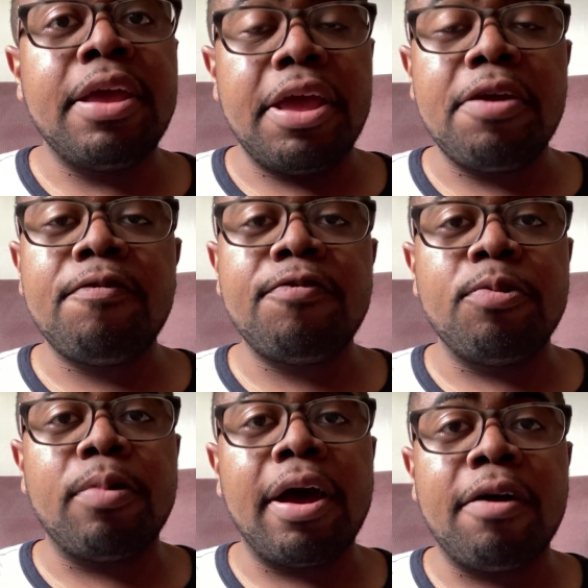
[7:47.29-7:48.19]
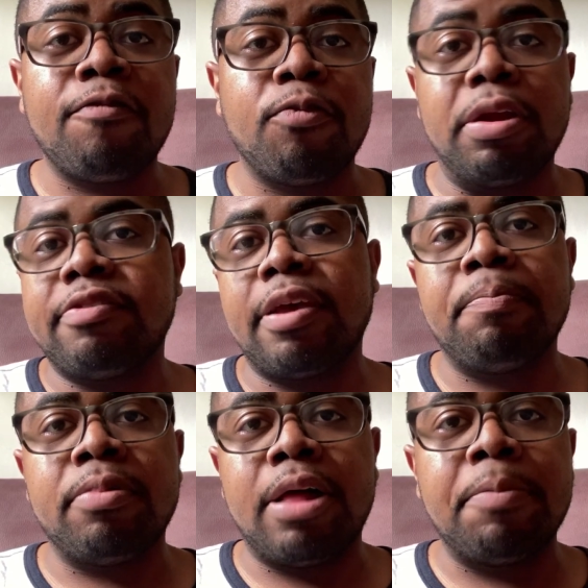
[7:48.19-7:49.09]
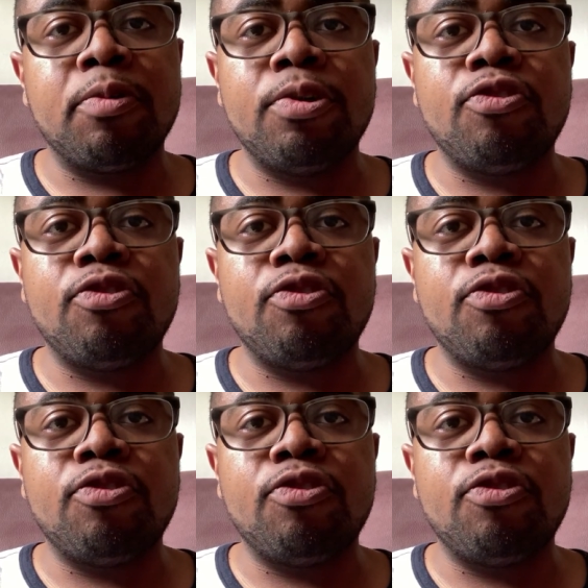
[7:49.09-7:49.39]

if you have, for example, I'm going